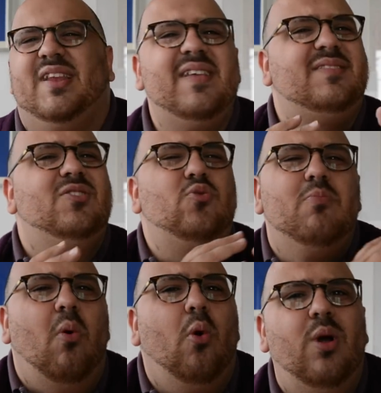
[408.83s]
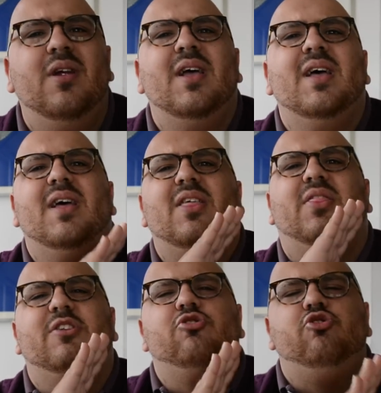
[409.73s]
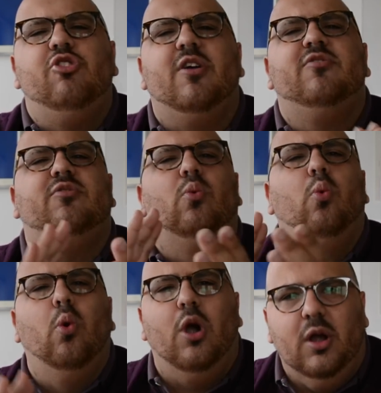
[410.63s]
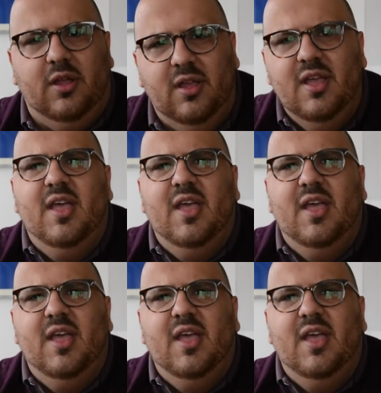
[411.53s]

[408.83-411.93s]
It has to do more than just work.